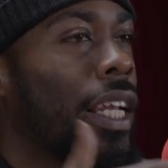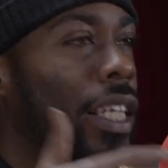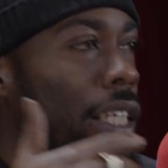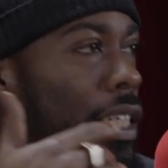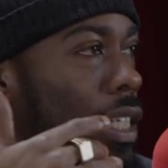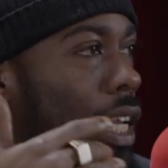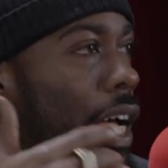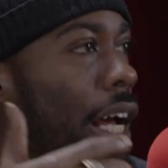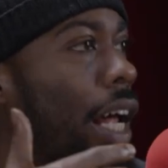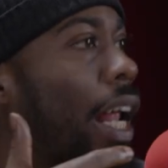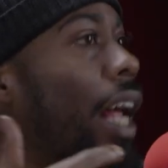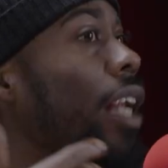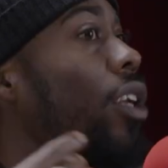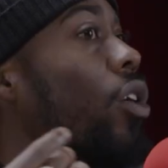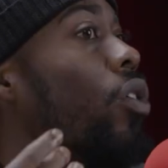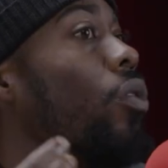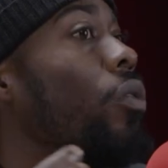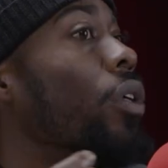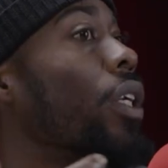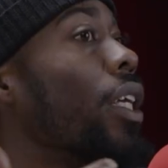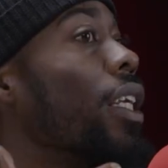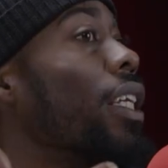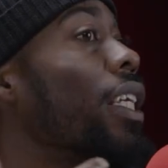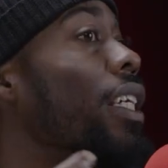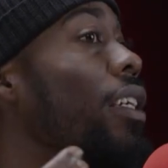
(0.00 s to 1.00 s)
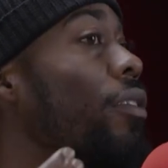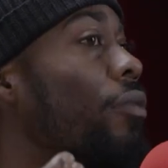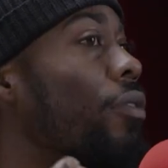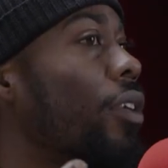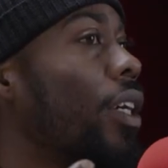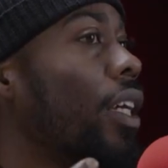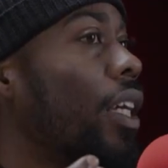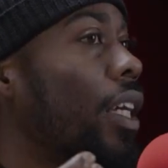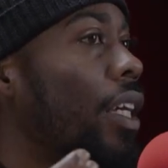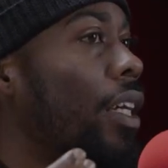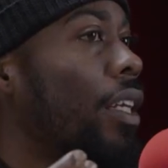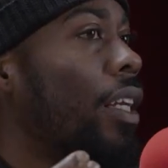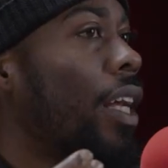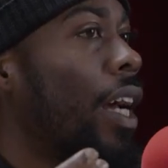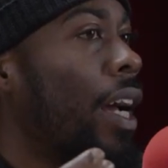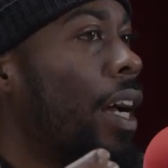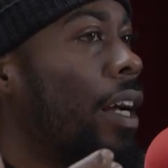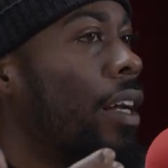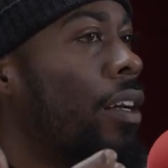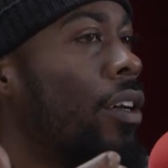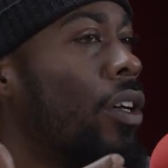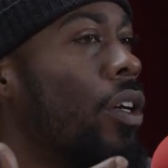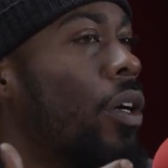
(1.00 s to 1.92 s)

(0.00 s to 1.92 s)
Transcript: And he's like, I don't want to leave it here, like.